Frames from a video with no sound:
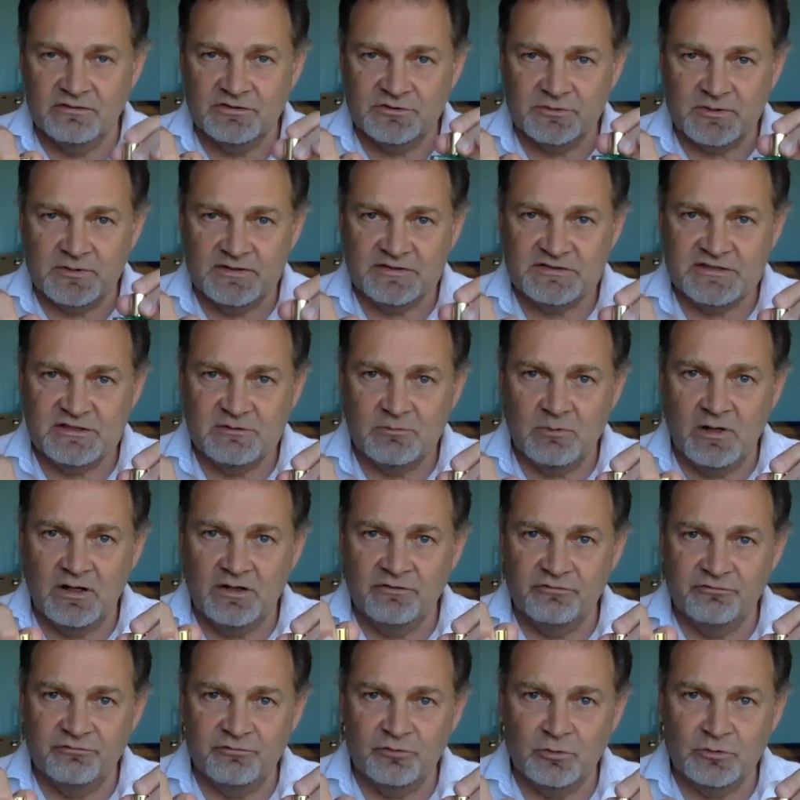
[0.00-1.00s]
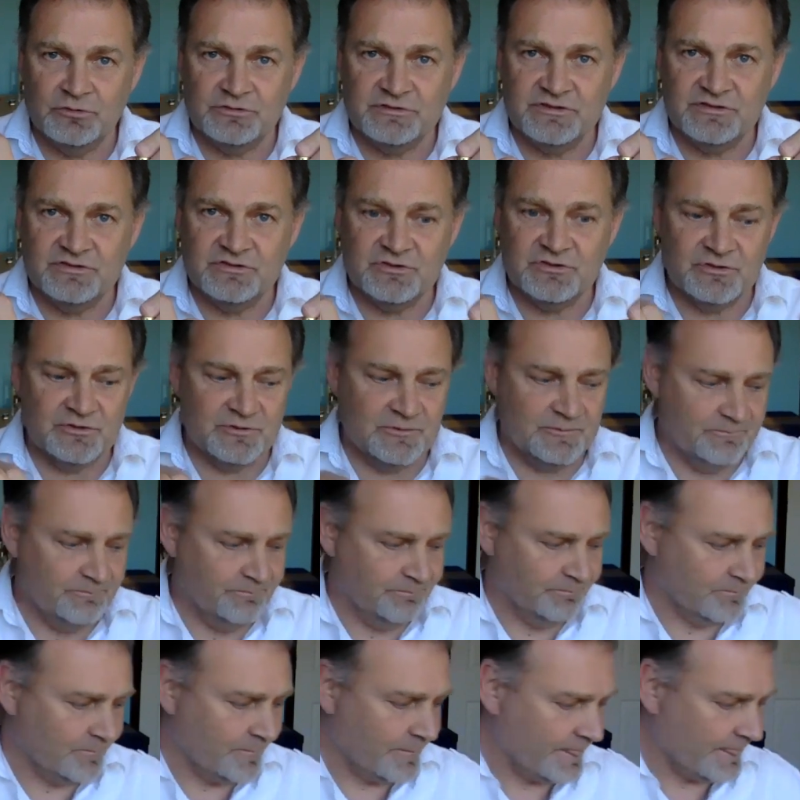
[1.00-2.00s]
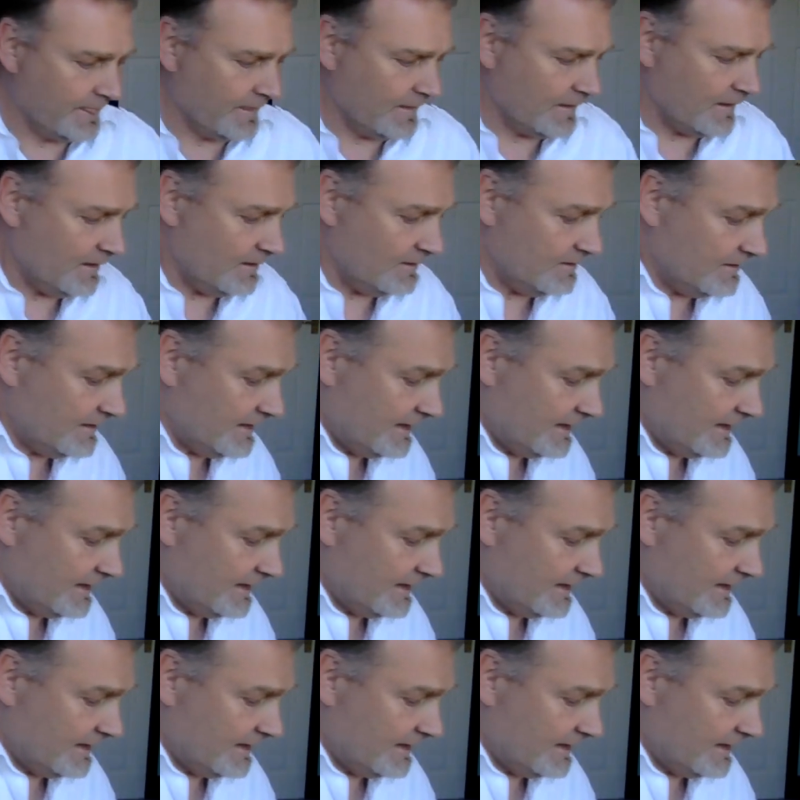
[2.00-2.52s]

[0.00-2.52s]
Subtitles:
21, 42. And